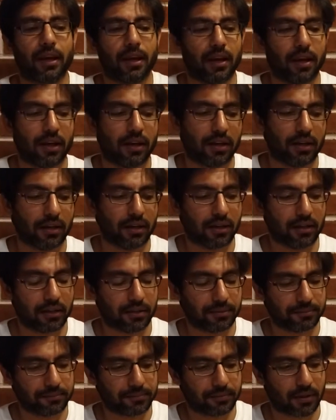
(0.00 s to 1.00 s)

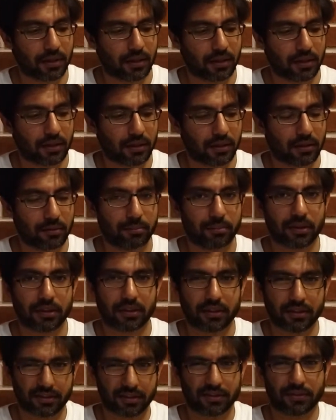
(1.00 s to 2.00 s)
But
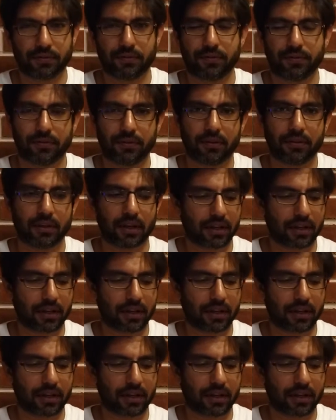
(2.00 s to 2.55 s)
this is for,